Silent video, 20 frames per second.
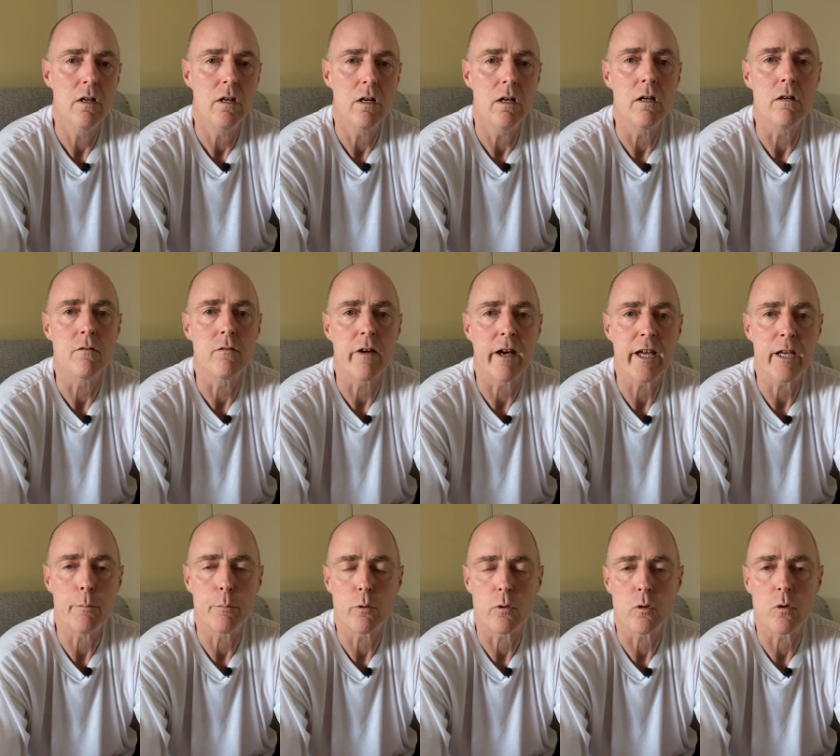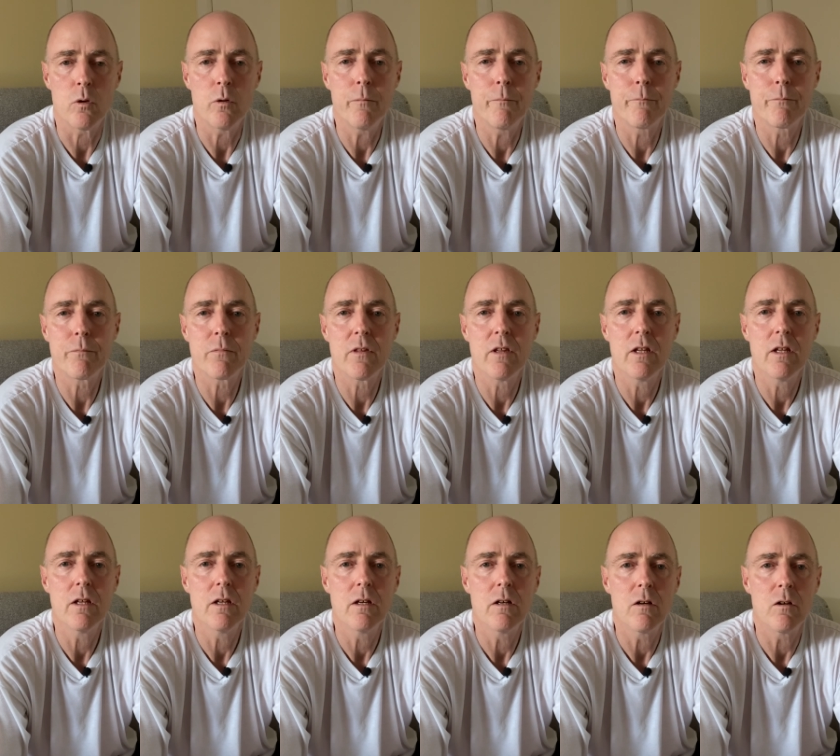of April
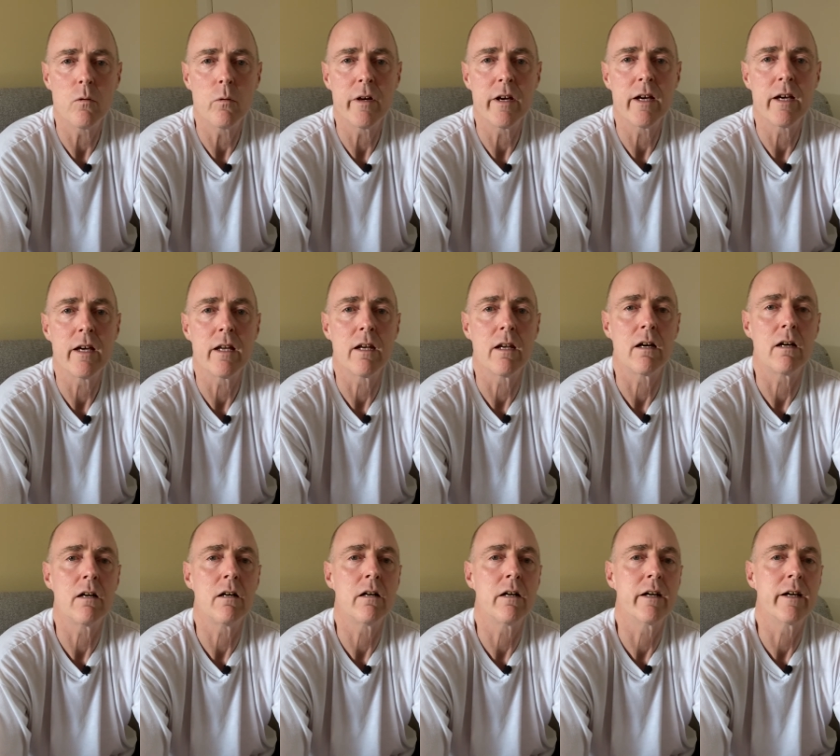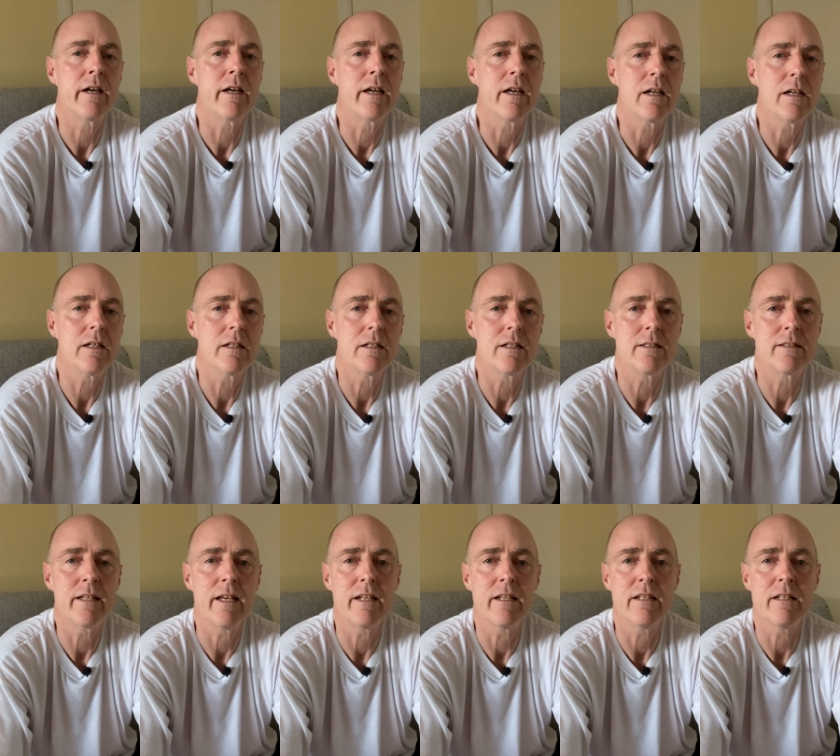when I
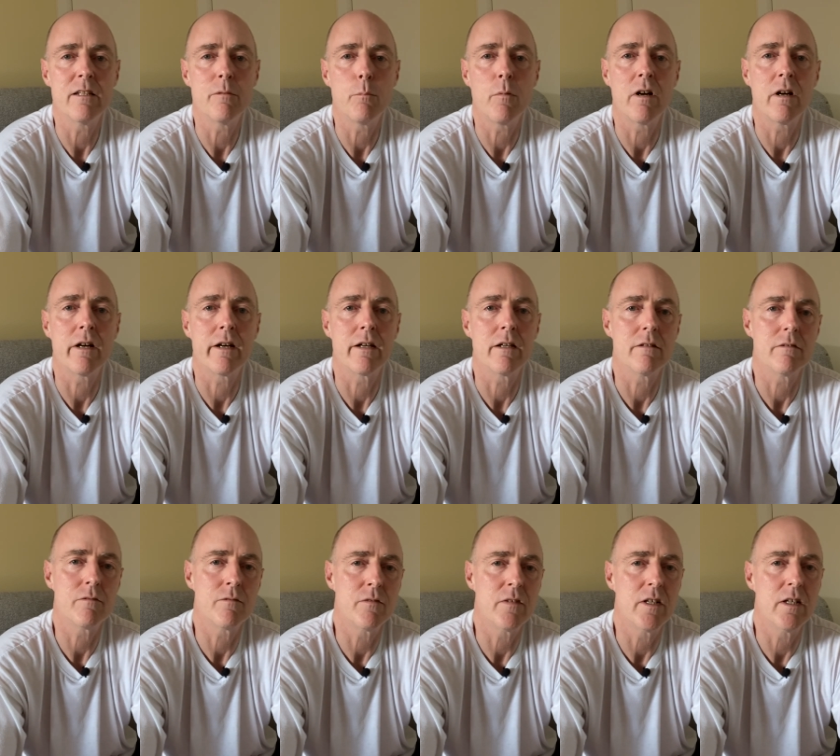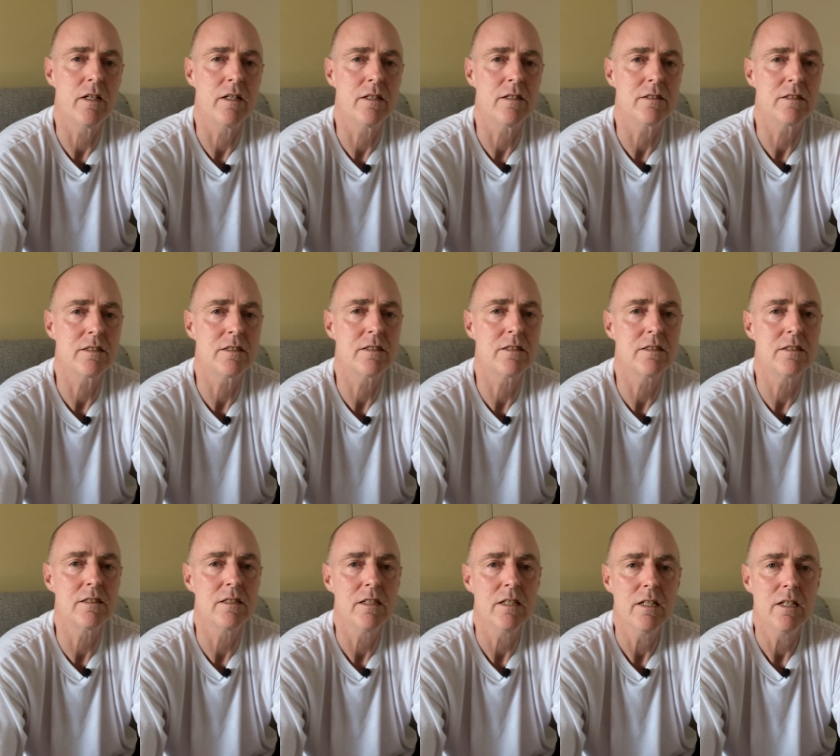attended my
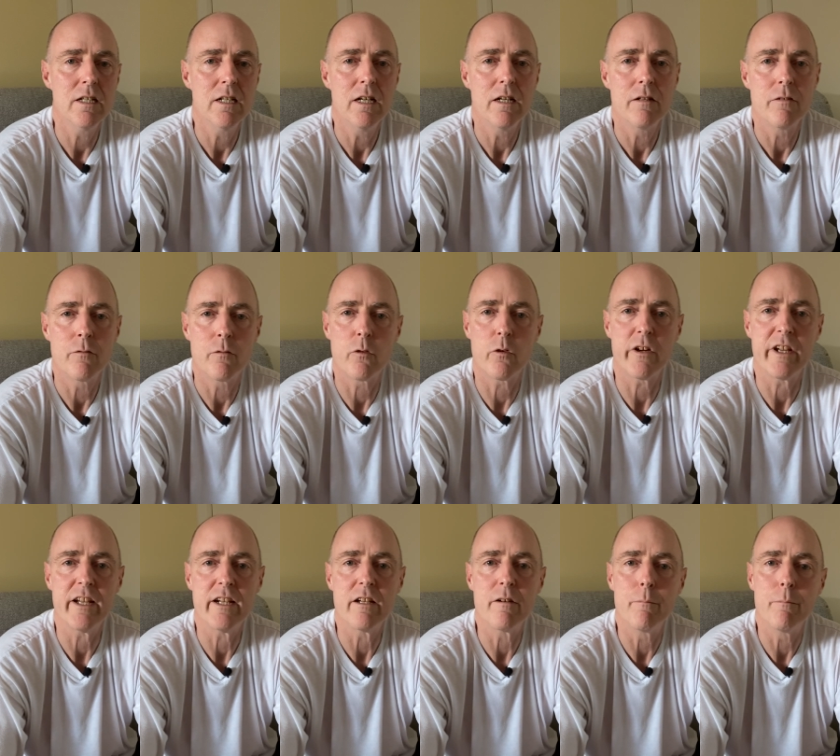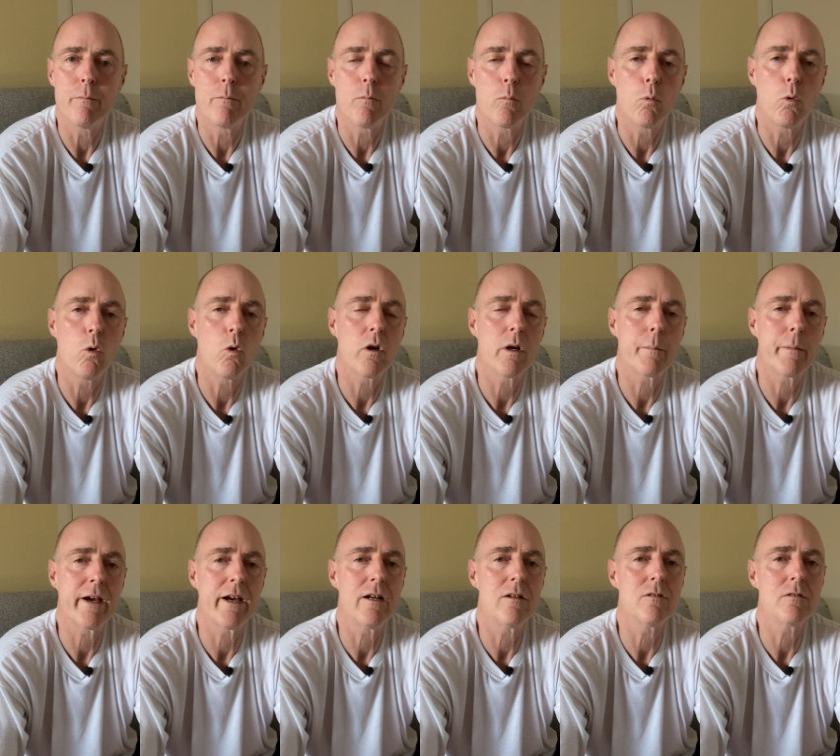first freedom
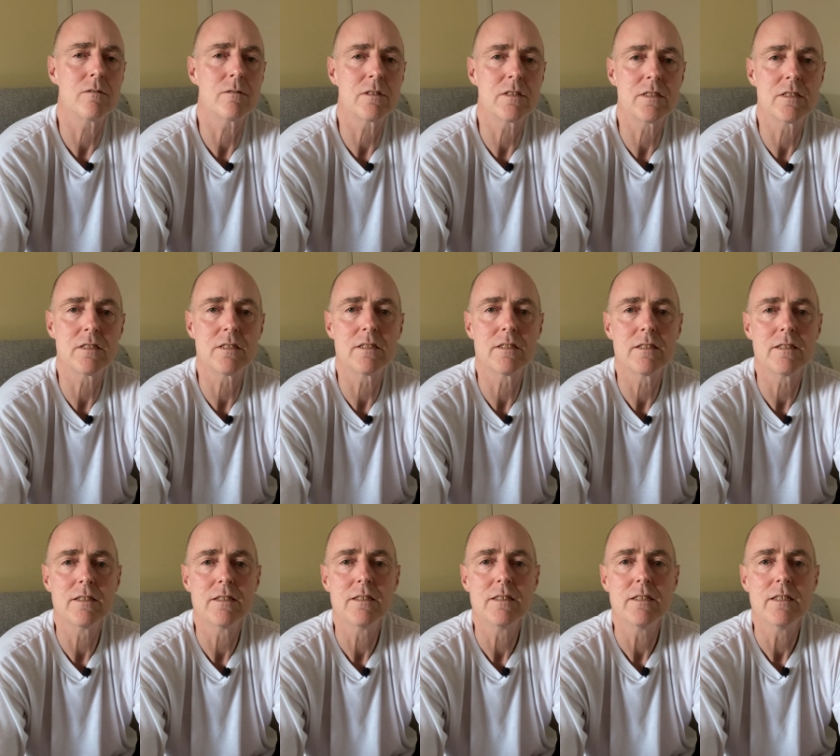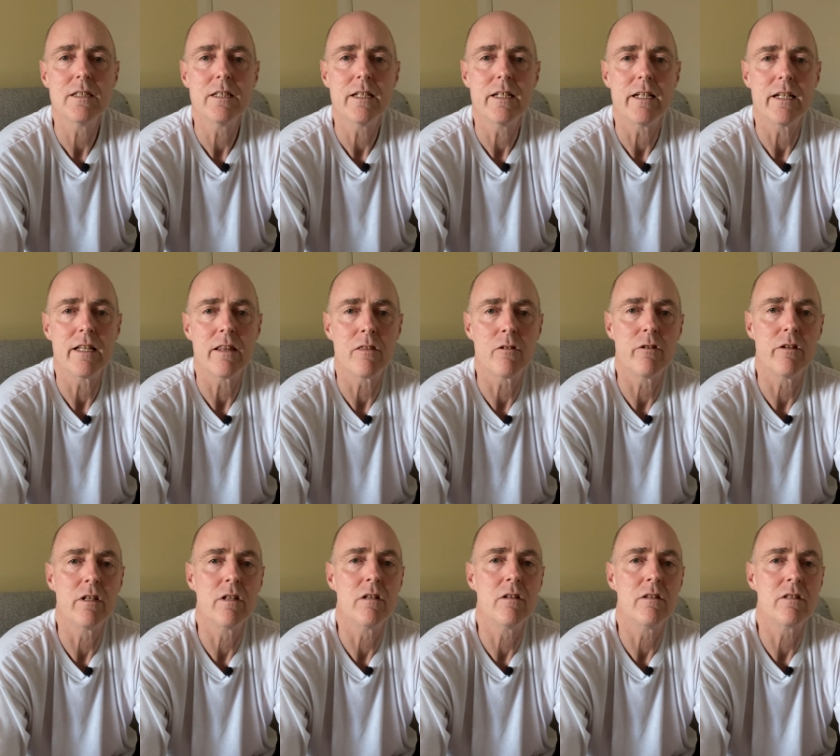walkabout
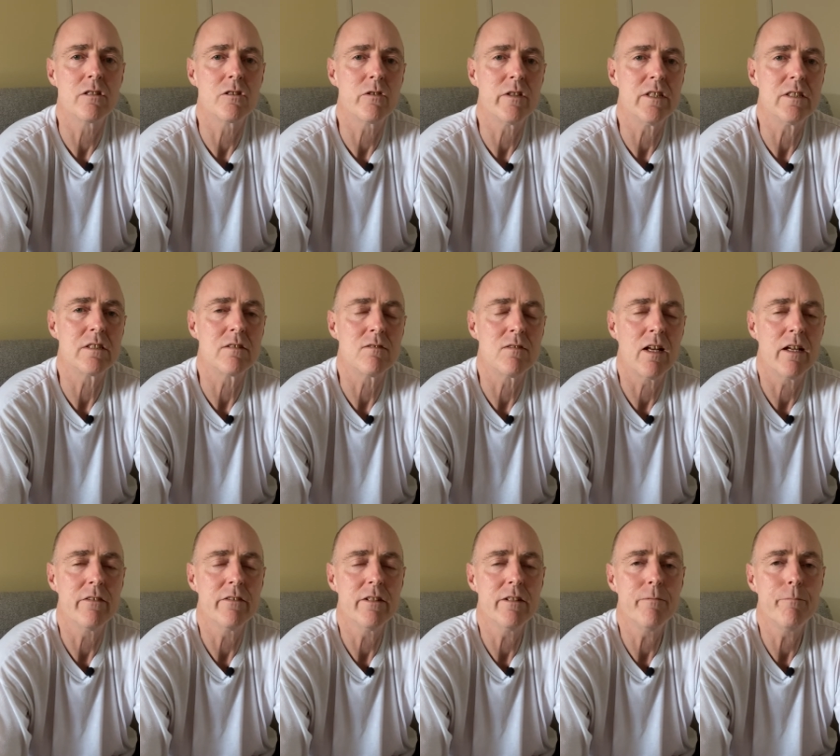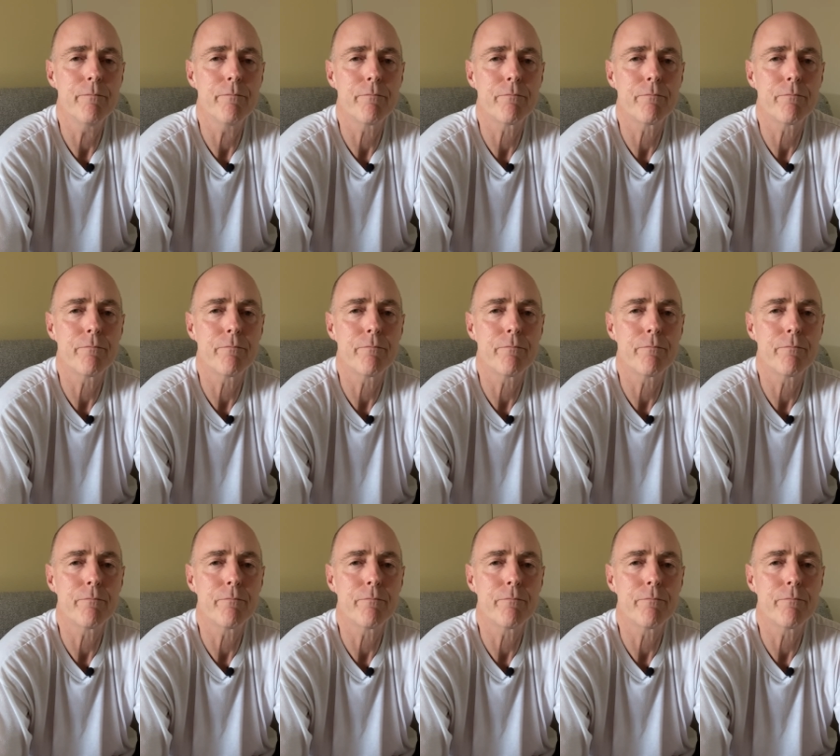through the streets of London